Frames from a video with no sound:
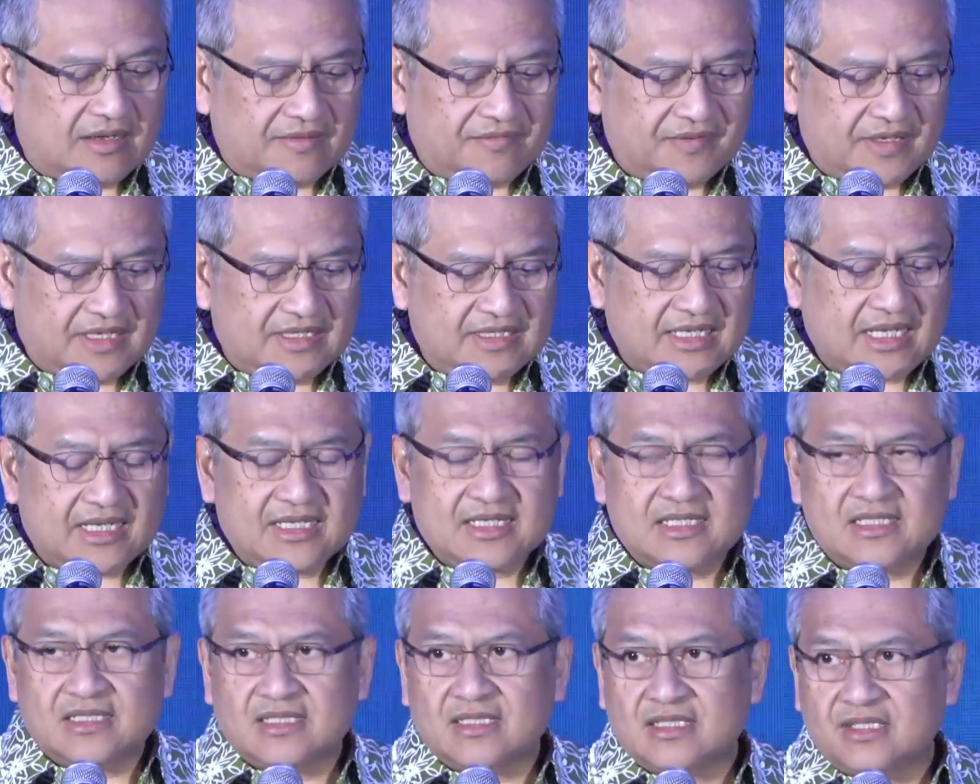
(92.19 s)
and that
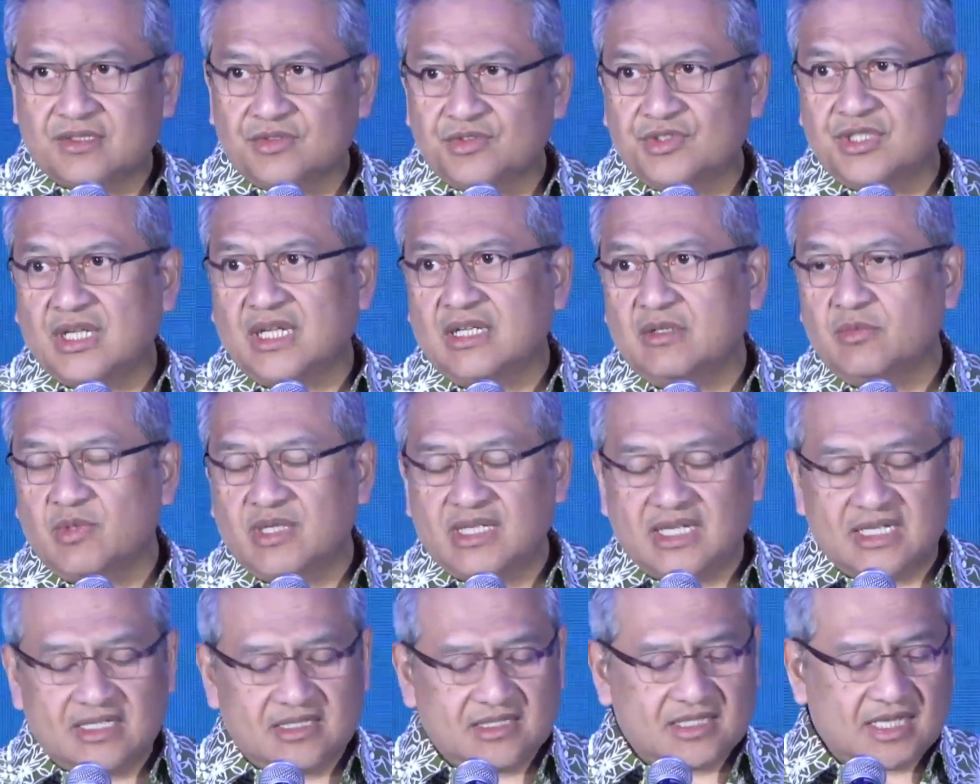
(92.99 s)
is genuine
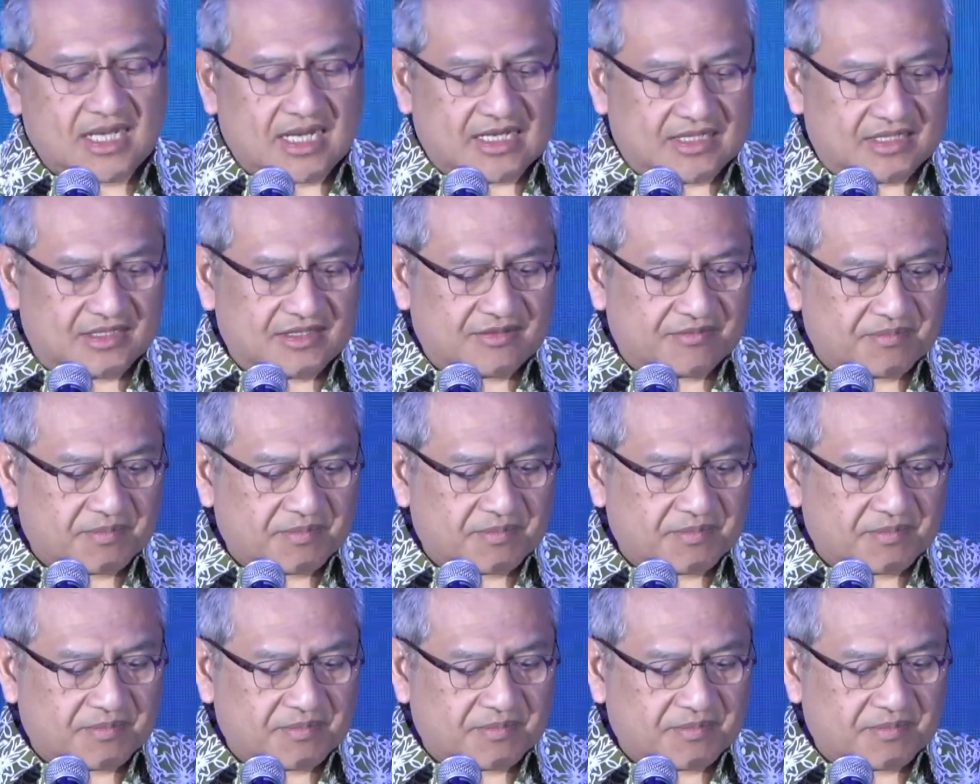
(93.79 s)
intent.